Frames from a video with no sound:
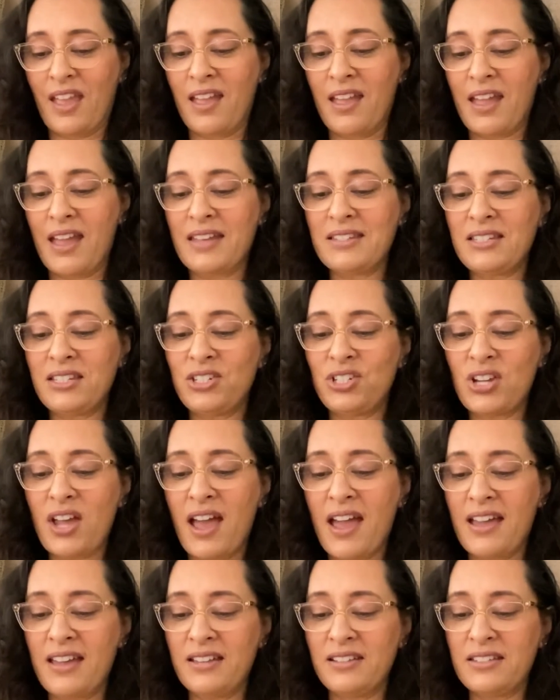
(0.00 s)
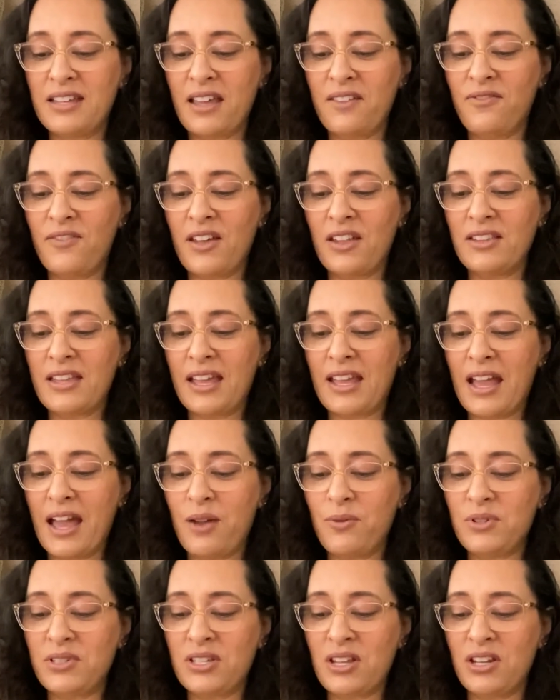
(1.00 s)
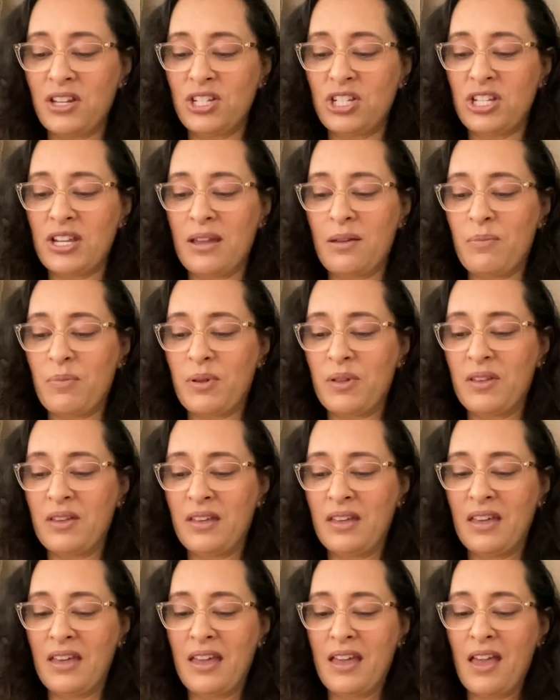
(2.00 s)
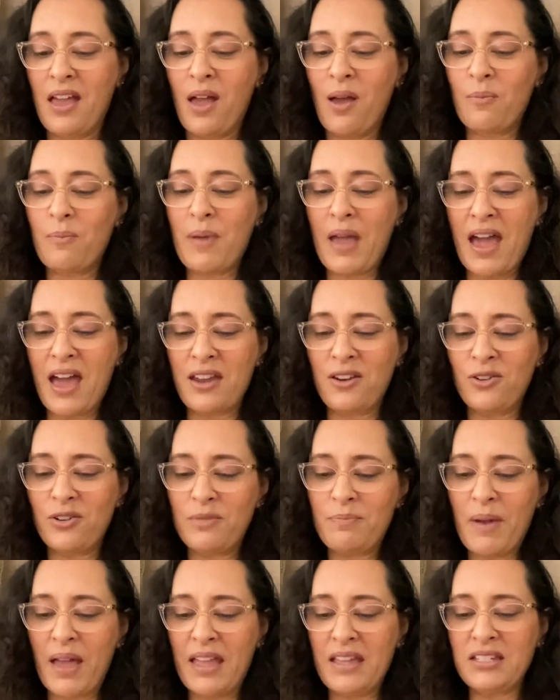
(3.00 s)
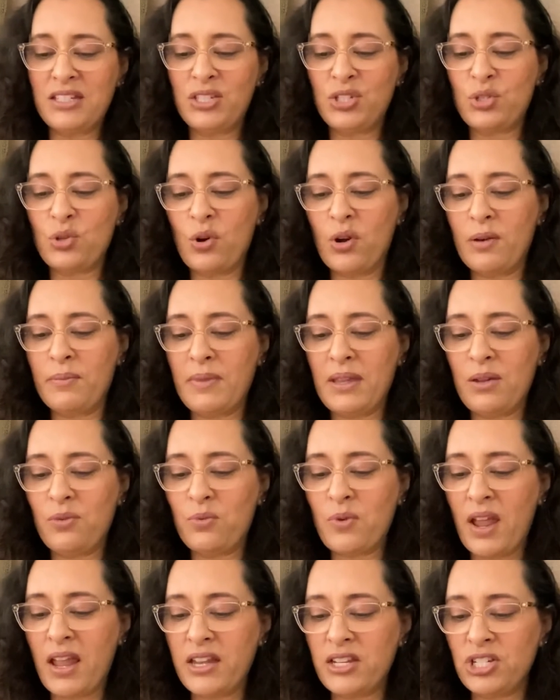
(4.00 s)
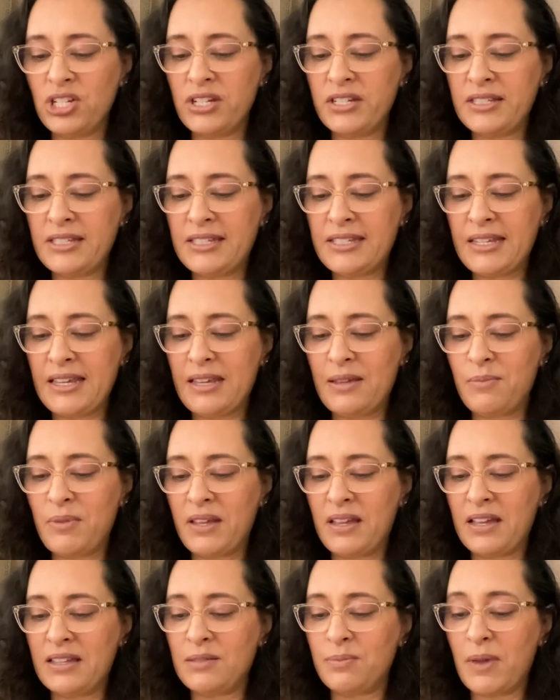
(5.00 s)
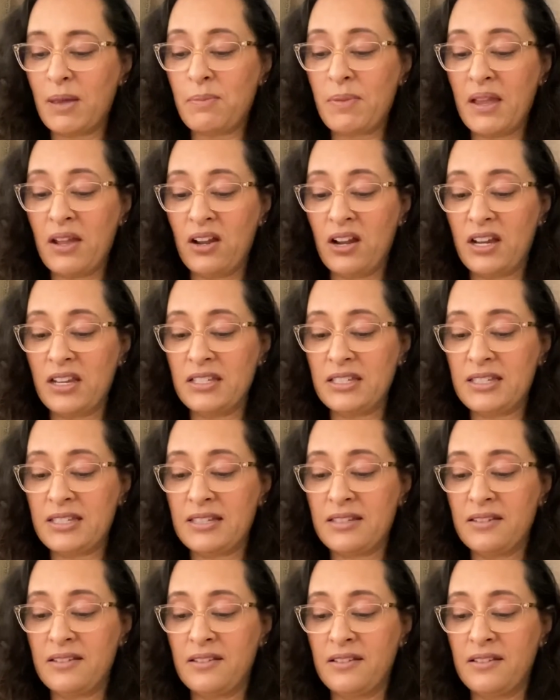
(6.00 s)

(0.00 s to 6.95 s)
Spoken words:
As a child, I felt like I was on a ship, battered by a stormy, raging sea because my parents,